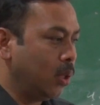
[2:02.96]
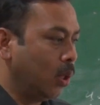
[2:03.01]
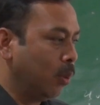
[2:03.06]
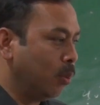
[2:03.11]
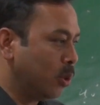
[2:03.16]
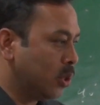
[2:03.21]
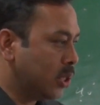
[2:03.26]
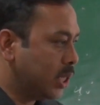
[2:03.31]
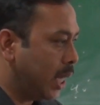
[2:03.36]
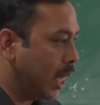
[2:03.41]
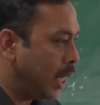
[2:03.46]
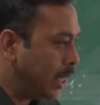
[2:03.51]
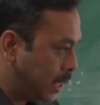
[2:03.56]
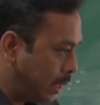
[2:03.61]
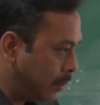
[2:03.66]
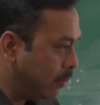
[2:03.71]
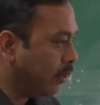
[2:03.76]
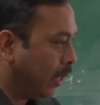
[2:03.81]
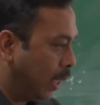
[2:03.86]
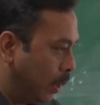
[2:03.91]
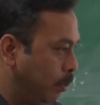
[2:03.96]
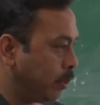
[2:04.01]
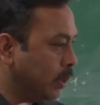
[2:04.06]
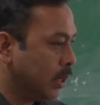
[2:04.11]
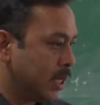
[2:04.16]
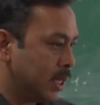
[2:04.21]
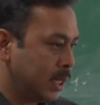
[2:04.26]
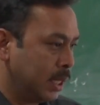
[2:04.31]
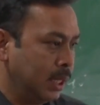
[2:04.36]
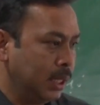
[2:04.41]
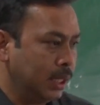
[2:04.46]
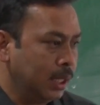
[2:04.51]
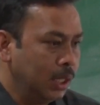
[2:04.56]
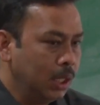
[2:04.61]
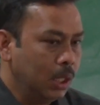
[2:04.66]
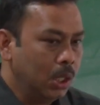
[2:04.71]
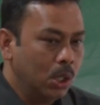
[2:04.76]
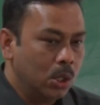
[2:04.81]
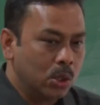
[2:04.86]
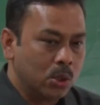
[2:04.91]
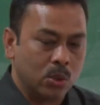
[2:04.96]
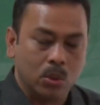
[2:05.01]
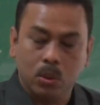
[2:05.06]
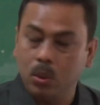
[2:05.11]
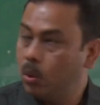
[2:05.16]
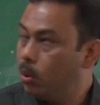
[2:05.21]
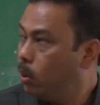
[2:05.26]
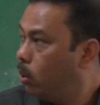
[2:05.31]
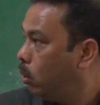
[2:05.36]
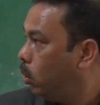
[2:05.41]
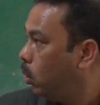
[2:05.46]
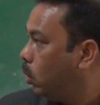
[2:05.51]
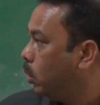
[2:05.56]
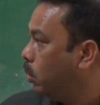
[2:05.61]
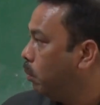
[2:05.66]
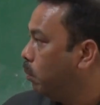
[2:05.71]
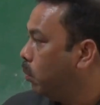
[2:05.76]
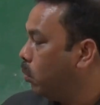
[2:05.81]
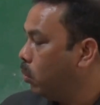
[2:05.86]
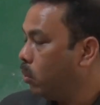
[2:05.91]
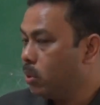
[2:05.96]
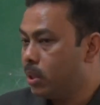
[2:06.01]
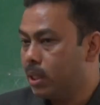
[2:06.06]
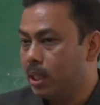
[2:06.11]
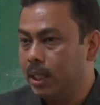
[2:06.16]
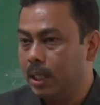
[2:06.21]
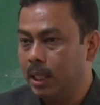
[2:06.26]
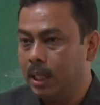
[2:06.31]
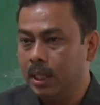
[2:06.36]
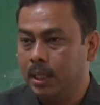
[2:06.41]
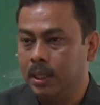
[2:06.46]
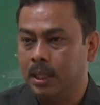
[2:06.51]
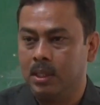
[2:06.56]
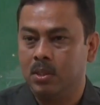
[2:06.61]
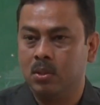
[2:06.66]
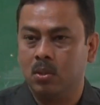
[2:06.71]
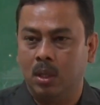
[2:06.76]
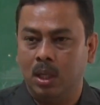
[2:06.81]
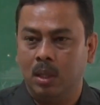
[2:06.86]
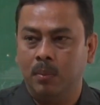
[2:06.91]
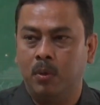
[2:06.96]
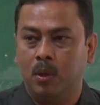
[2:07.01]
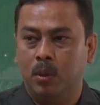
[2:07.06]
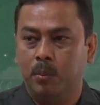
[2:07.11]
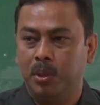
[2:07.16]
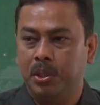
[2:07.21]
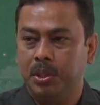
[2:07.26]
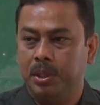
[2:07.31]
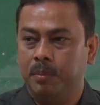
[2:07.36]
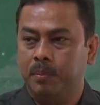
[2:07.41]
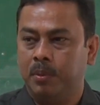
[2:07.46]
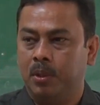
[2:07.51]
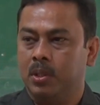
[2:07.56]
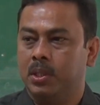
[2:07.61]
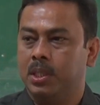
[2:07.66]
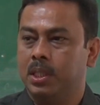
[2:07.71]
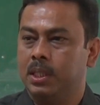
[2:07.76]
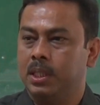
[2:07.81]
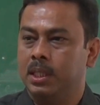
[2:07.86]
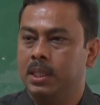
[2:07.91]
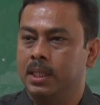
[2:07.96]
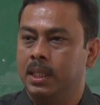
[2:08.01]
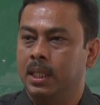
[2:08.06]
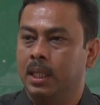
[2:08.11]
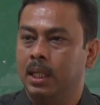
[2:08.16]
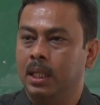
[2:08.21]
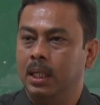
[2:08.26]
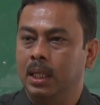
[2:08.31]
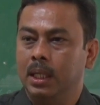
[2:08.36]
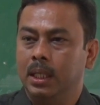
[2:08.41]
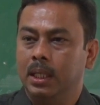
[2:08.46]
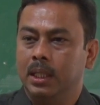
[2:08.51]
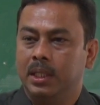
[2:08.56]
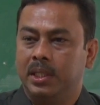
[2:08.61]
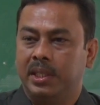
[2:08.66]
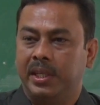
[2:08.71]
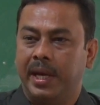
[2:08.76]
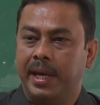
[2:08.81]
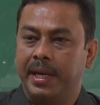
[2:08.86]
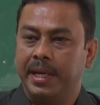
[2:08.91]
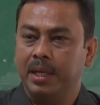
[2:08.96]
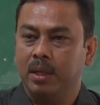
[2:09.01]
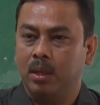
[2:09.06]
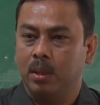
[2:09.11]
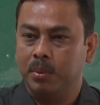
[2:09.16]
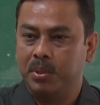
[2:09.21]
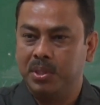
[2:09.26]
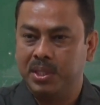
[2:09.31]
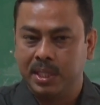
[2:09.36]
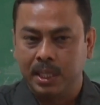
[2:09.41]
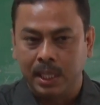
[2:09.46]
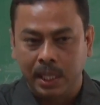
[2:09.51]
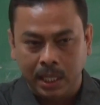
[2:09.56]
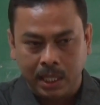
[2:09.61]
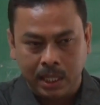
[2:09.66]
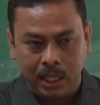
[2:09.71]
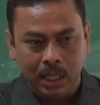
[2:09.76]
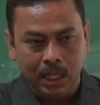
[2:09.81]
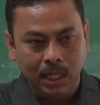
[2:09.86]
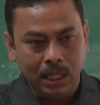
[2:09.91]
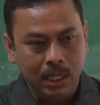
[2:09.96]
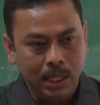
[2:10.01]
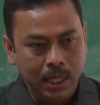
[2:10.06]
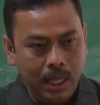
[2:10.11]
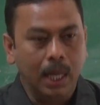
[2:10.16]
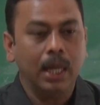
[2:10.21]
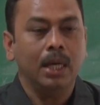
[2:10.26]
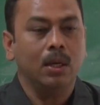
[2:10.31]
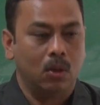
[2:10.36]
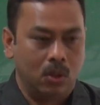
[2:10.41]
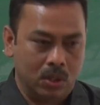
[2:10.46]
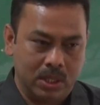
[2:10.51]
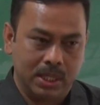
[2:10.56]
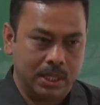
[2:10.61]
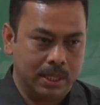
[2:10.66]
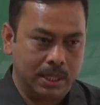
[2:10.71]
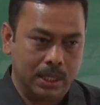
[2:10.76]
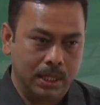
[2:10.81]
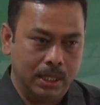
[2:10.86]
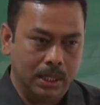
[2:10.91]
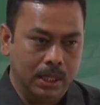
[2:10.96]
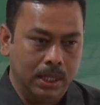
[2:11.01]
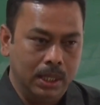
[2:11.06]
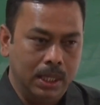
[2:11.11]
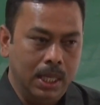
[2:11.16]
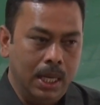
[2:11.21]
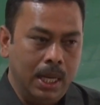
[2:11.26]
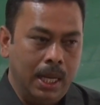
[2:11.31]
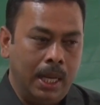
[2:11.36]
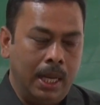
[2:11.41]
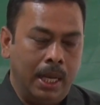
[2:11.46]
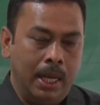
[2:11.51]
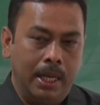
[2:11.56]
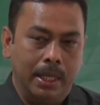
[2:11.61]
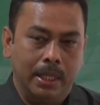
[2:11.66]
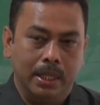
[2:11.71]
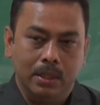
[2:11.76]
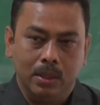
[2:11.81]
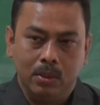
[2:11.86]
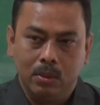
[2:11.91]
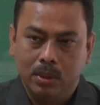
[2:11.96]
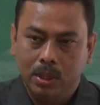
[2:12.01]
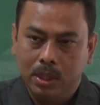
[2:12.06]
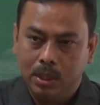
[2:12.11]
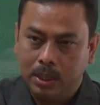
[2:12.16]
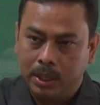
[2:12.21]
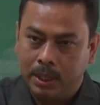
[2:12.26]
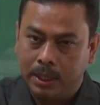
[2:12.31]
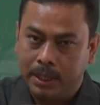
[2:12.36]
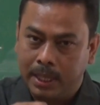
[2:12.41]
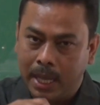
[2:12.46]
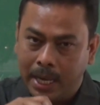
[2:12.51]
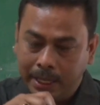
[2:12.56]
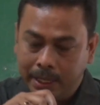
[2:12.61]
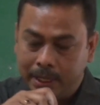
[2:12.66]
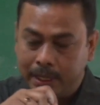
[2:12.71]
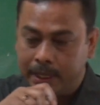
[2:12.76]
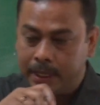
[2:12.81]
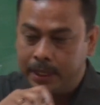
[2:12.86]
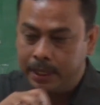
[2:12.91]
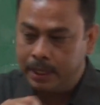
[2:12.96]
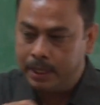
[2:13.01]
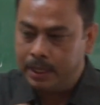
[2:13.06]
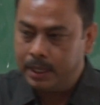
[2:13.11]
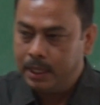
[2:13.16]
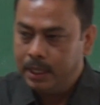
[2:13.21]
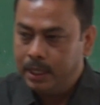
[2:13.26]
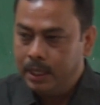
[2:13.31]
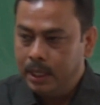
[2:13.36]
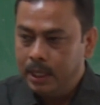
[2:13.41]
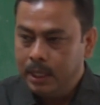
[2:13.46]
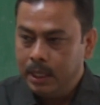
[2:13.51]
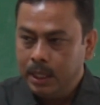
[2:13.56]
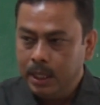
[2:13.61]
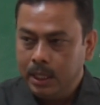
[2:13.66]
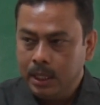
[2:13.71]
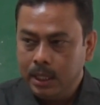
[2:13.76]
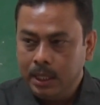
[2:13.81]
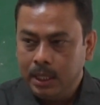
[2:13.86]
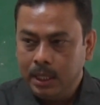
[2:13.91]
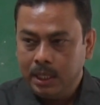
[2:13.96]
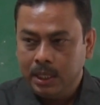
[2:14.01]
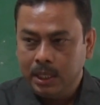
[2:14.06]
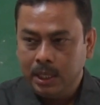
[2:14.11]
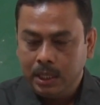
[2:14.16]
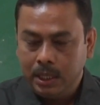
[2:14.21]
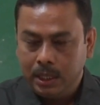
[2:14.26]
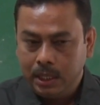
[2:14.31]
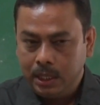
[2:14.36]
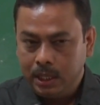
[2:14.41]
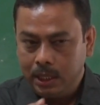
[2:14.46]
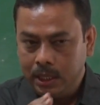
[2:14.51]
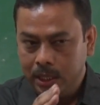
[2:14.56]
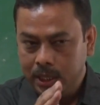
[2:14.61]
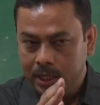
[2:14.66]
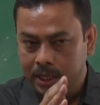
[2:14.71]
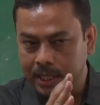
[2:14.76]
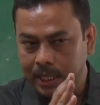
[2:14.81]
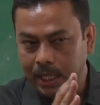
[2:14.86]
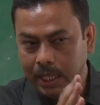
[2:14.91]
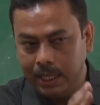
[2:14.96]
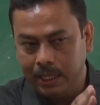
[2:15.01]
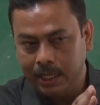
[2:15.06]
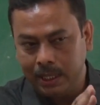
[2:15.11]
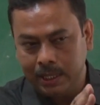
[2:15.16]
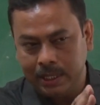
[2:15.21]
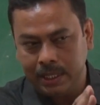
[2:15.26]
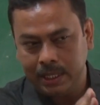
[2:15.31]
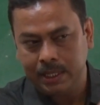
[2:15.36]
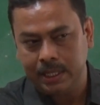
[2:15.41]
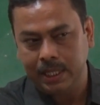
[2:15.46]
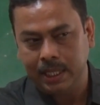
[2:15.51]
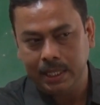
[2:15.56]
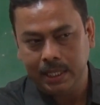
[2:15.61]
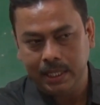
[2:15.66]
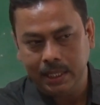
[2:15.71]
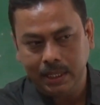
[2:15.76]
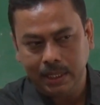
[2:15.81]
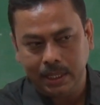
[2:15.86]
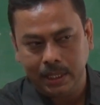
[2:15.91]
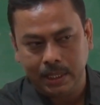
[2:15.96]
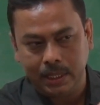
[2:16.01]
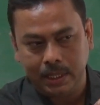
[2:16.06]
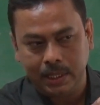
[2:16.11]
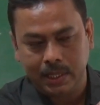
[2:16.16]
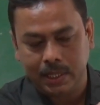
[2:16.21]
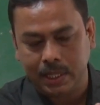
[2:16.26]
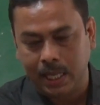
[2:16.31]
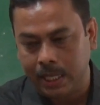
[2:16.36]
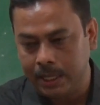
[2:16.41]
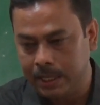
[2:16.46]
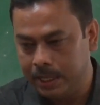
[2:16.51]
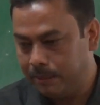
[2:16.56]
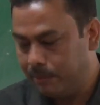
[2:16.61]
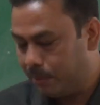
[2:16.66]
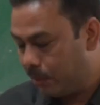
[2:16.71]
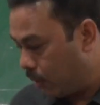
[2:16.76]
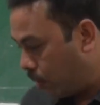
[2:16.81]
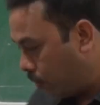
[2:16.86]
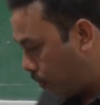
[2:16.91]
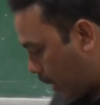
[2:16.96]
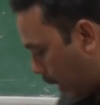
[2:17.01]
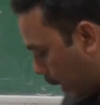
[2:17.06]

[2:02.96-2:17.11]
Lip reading: almost 85%. So mostly the soil formation process is the sharing of silica and oxygen. And that triggered silica tetrahedral, that is starting from